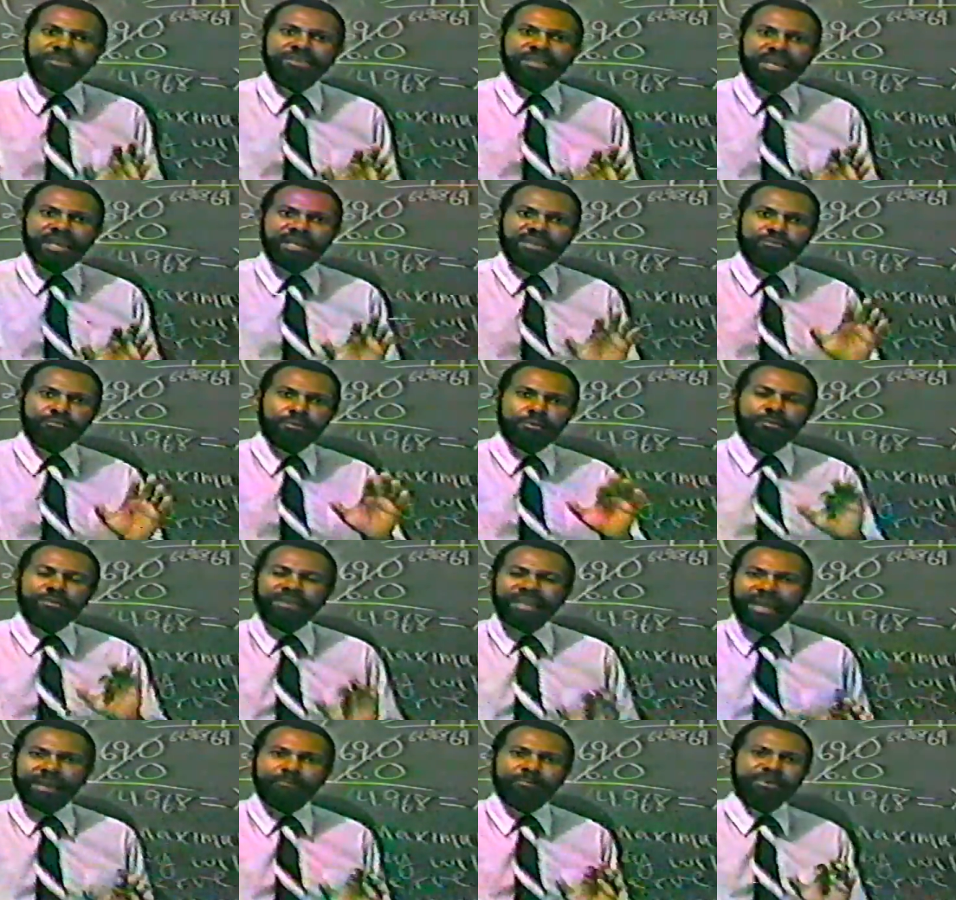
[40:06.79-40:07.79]
class. We will
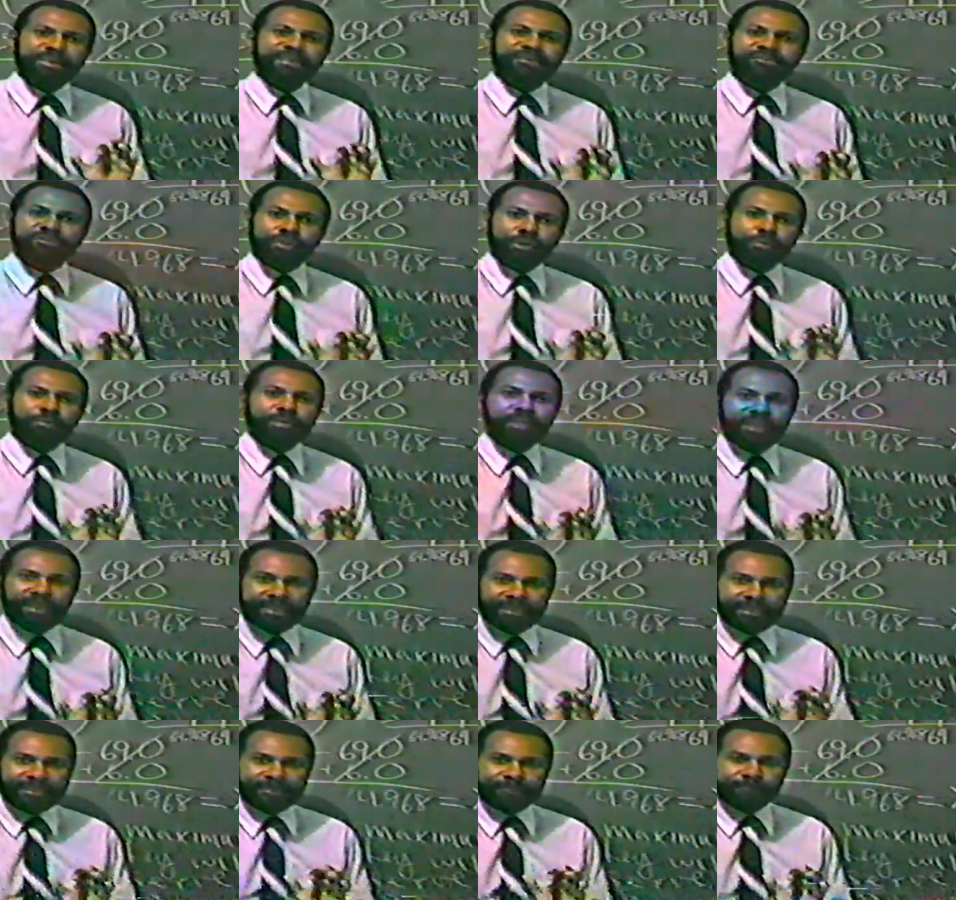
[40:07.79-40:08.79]
not be
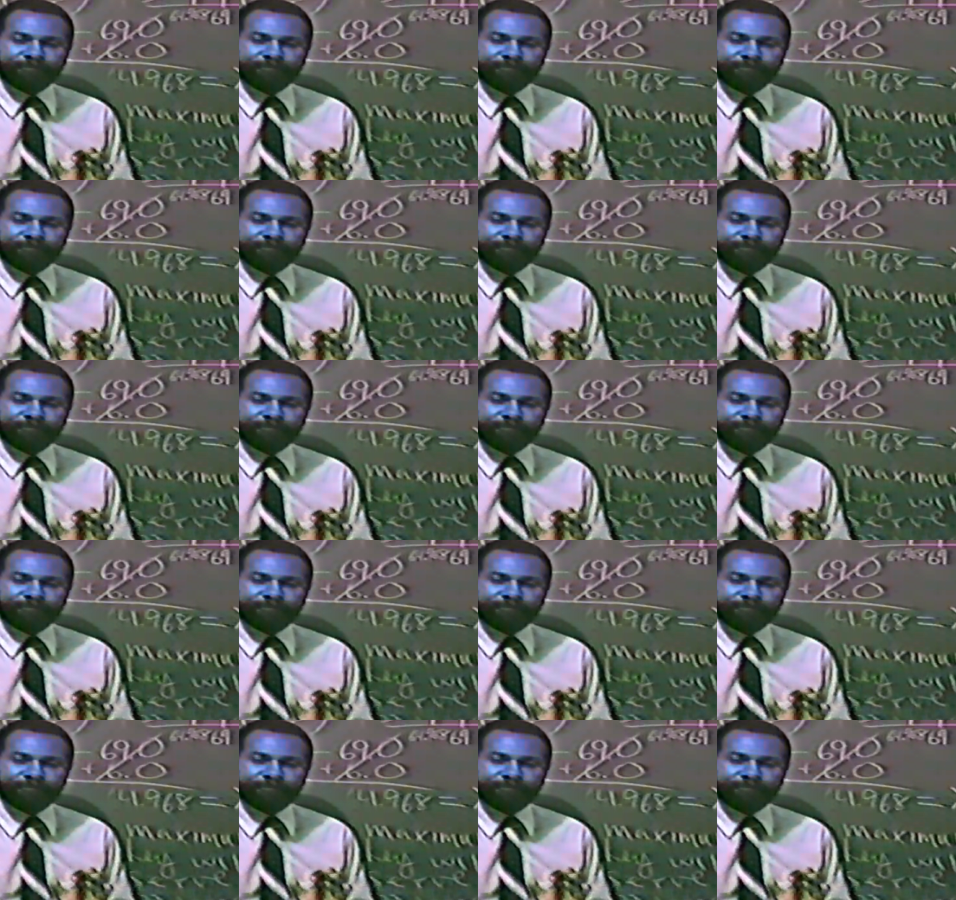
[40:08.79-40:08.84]
interpolating.